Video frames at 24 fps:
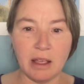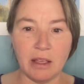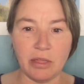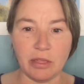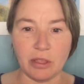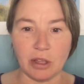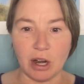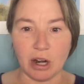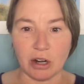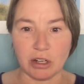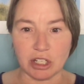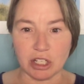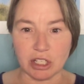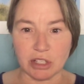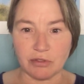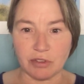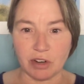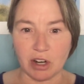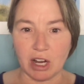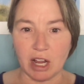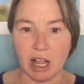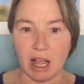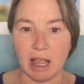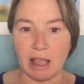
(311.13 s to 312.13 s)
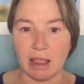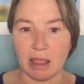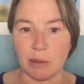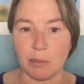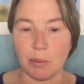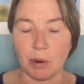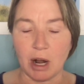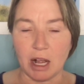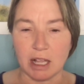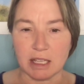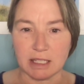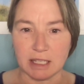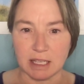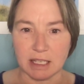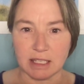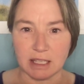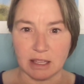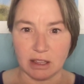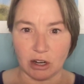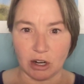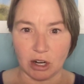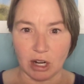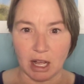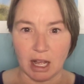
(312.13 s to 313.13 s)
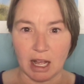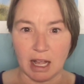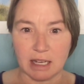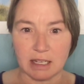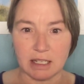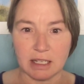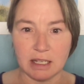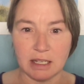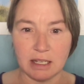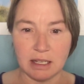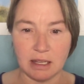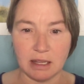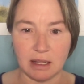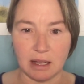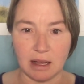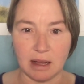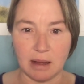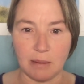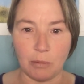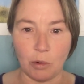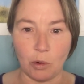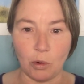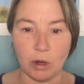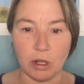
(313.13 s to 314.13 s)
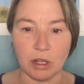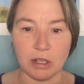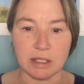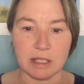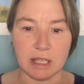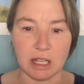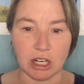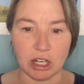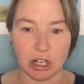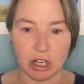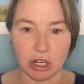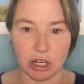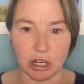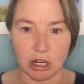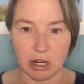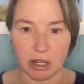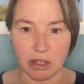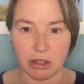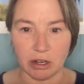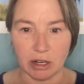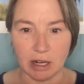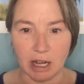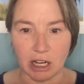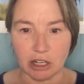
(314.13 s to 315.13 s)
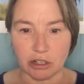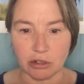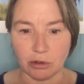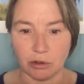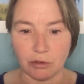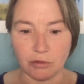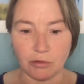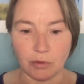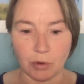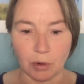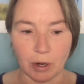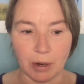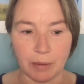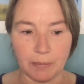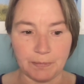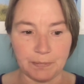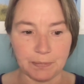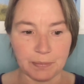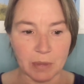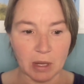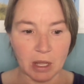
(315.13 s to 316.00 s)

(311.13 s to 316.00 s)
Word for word: they are just very highly processed and they're not um, oils that occur in their natural form.